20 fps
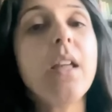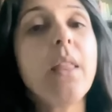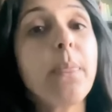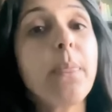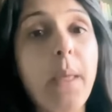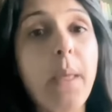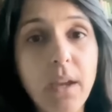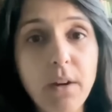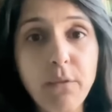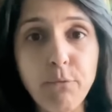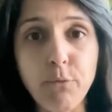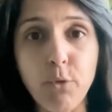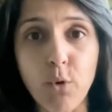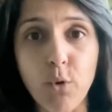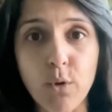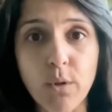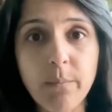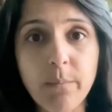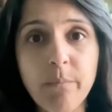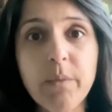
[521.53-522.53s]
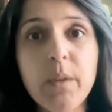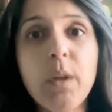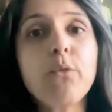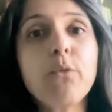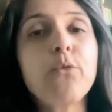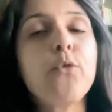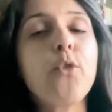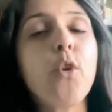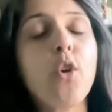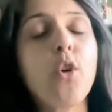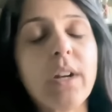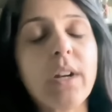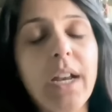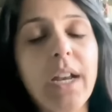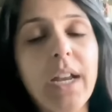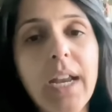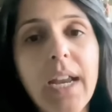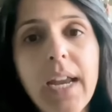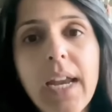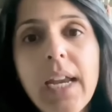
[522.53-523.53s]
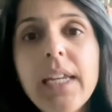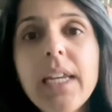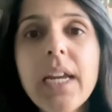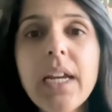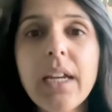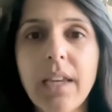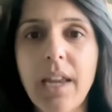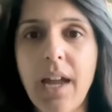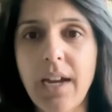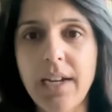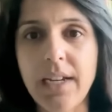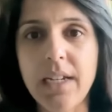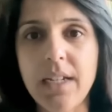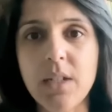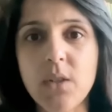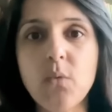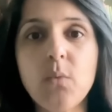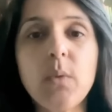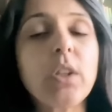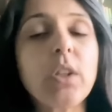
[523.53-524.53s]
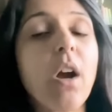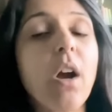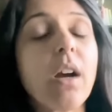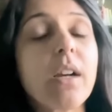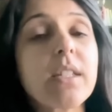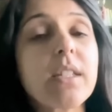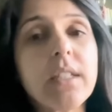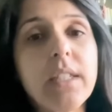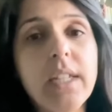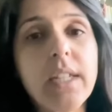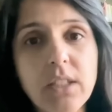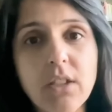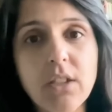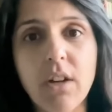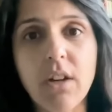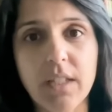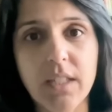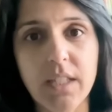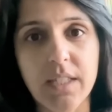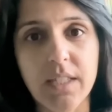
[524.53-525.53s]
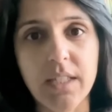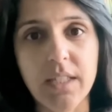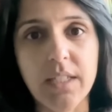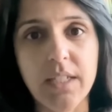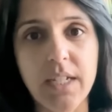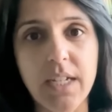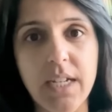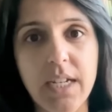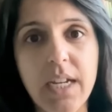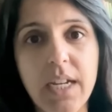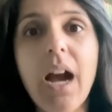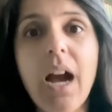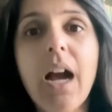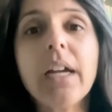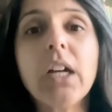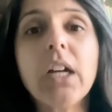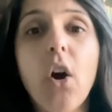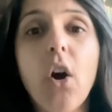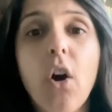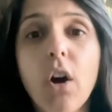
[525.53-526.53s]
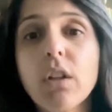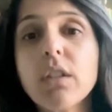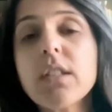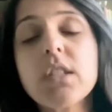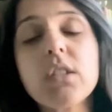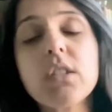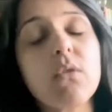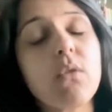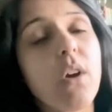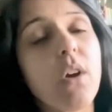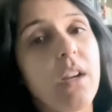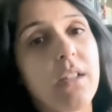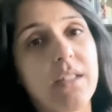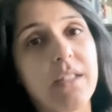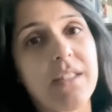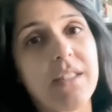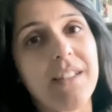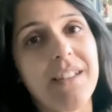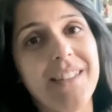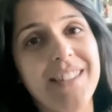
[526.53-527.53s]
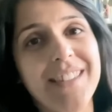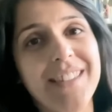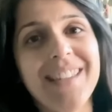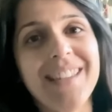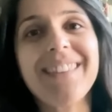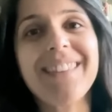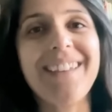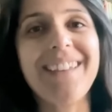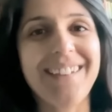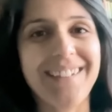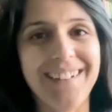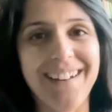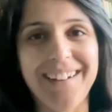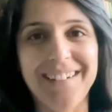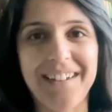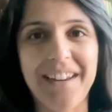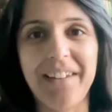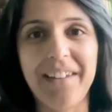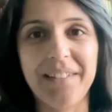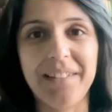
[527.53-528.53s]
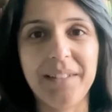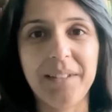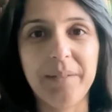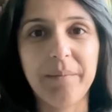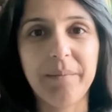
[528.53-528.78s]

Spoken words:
Therefore, for any client with oxalate toxicity, I also assess their gut health.